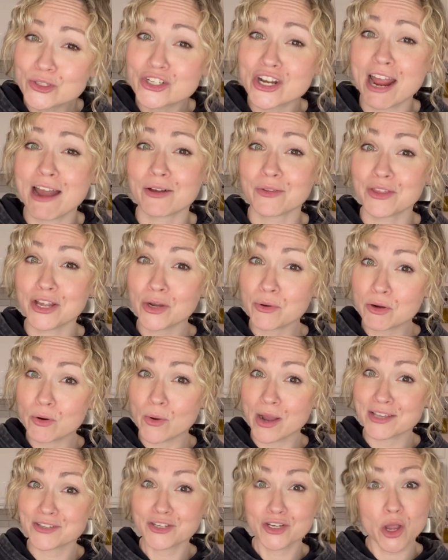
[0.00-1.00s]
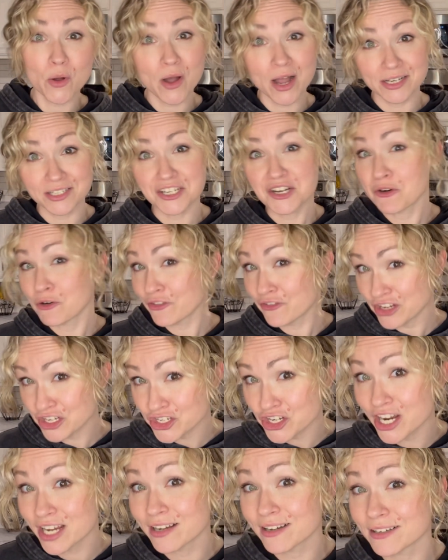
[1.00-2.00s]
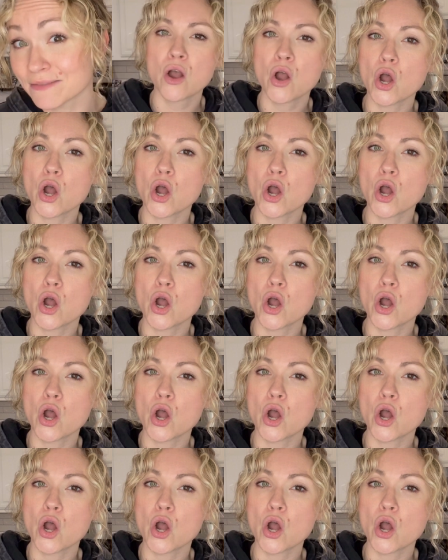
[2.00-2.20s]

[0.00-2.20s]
child their request to go hunting or fishing.